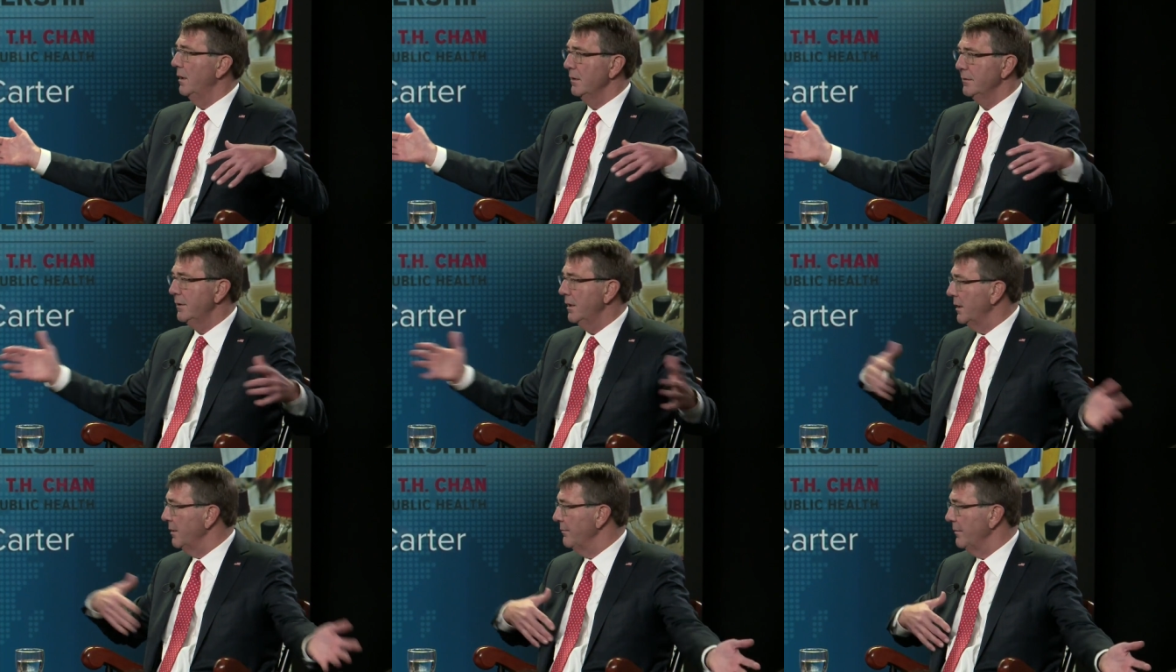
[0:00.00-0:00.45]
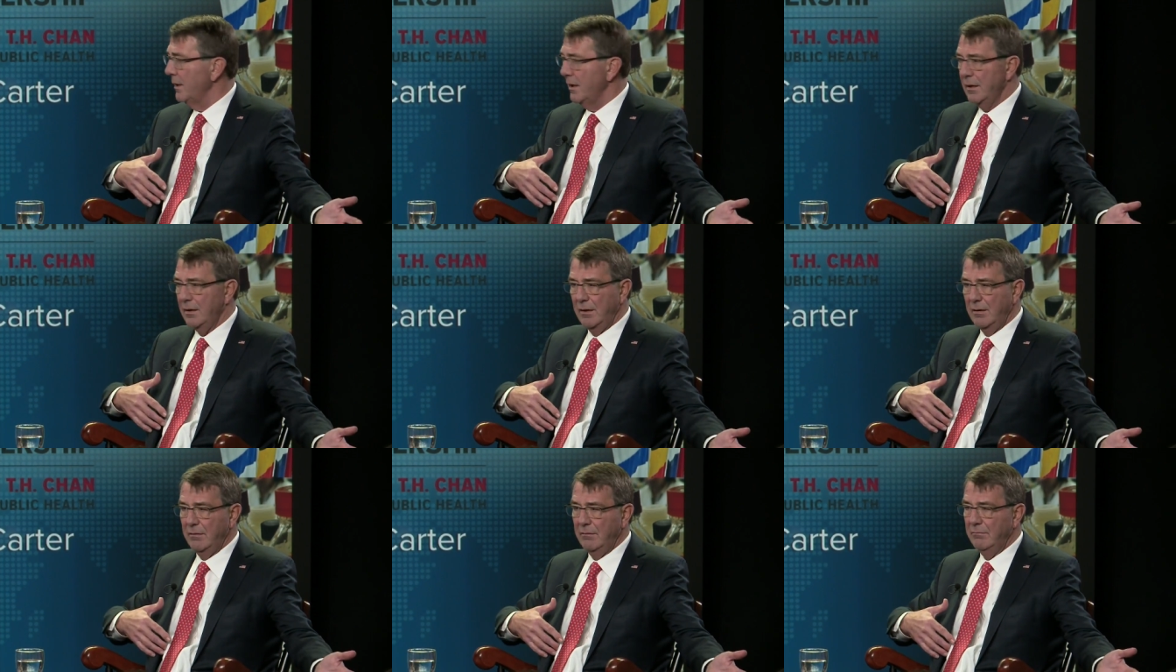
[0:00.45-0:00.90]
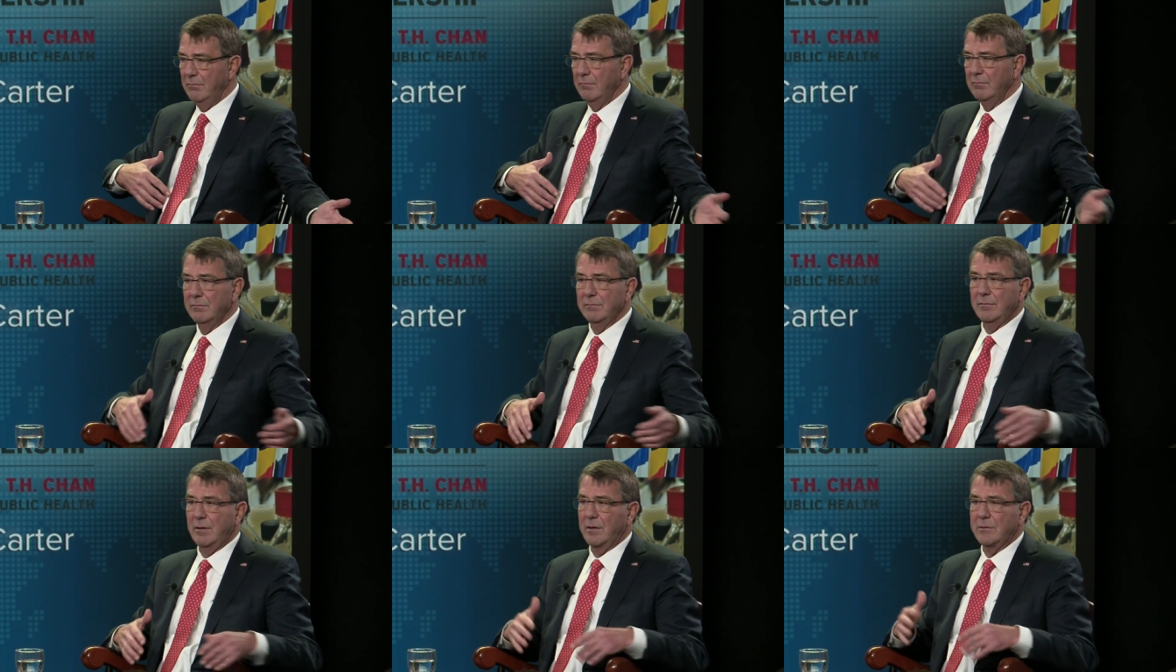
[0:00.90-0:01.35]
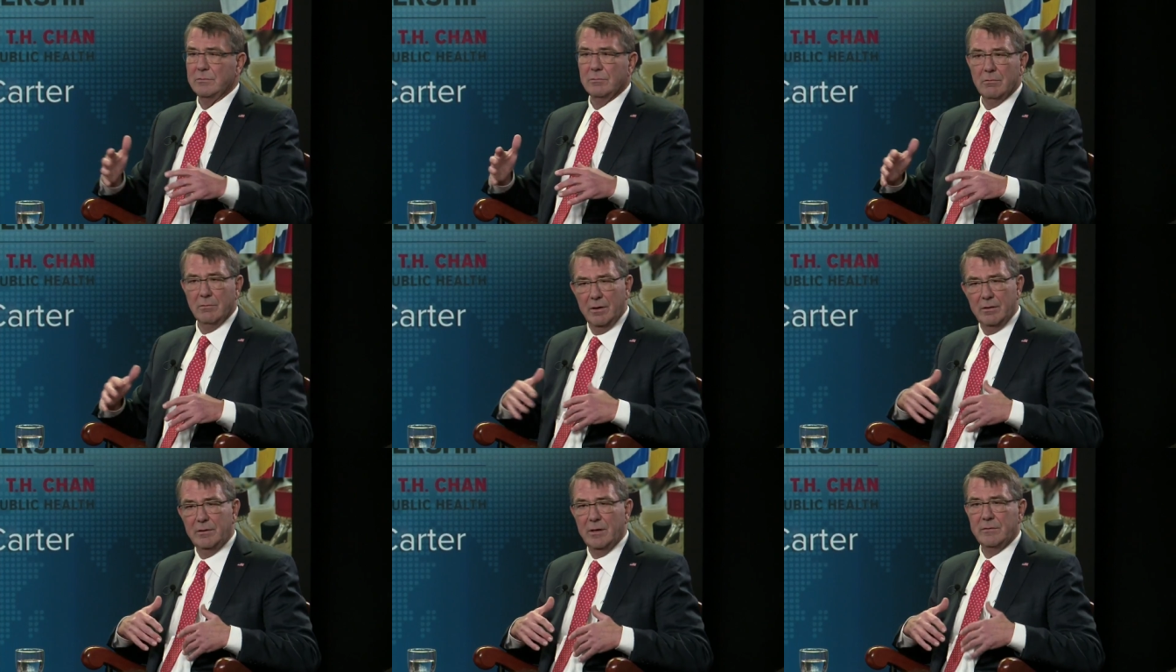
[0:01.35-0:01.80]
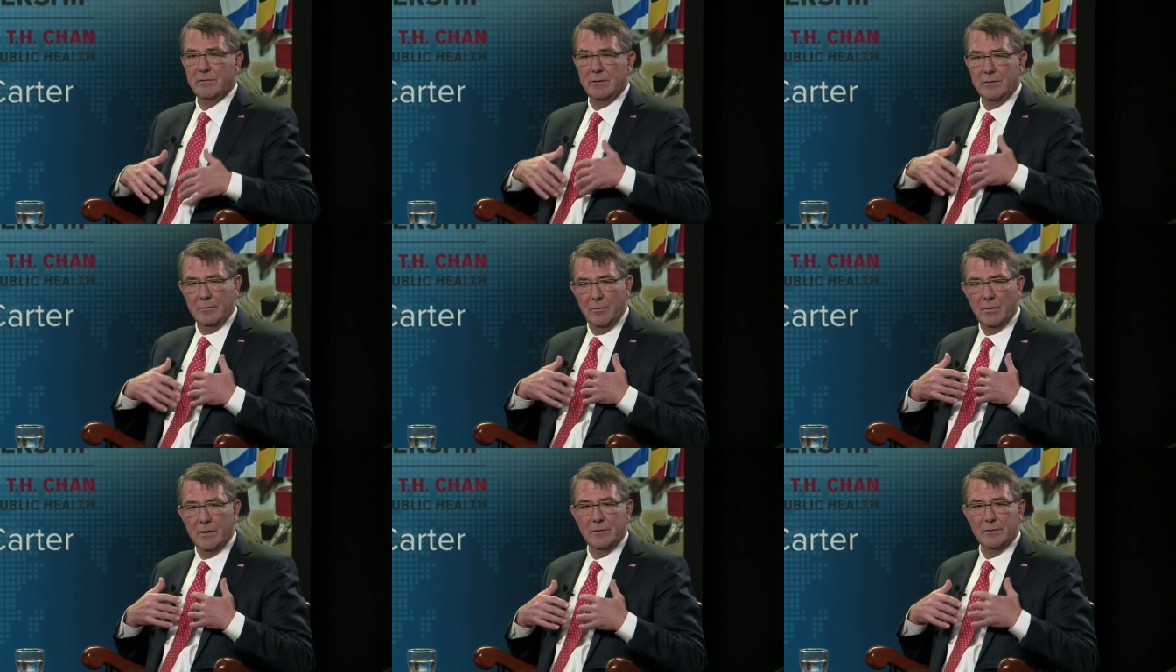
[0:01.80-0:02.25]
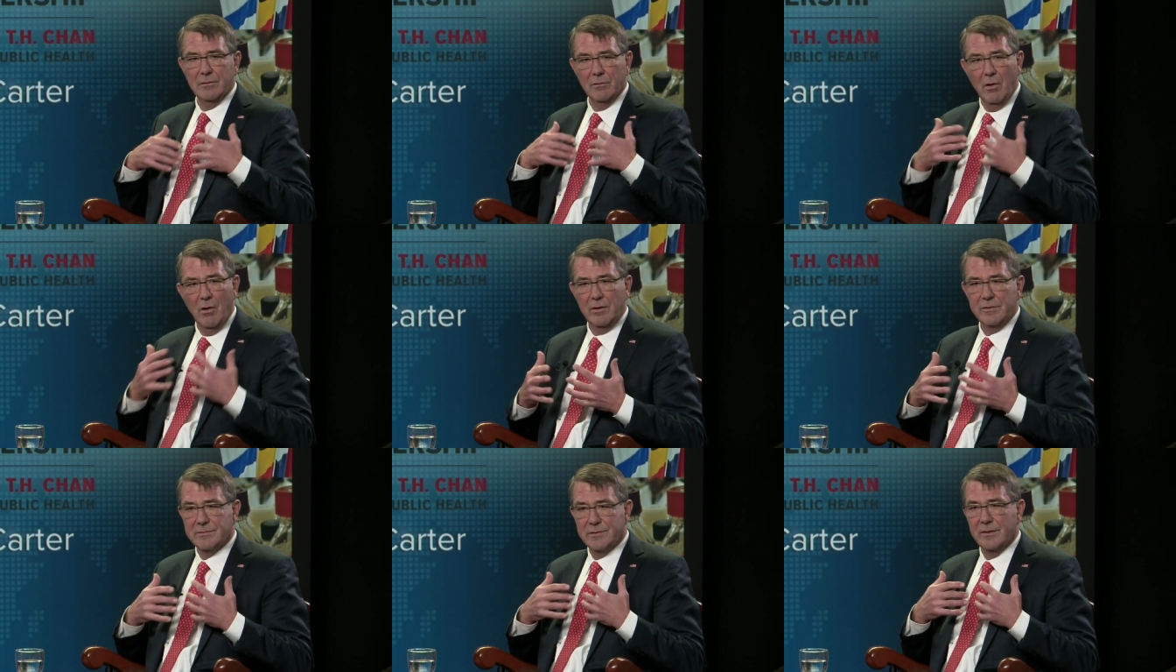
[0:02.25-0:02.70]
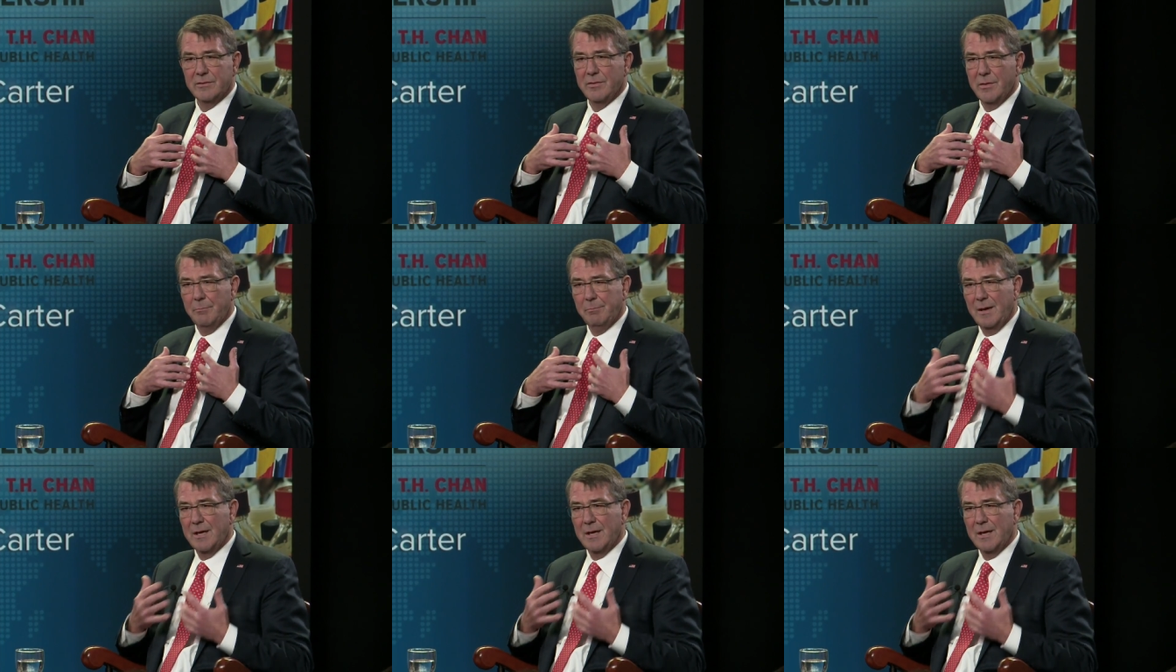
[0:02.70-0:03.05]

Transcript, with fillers: I'll take them in any sexual orientation, as long as they're the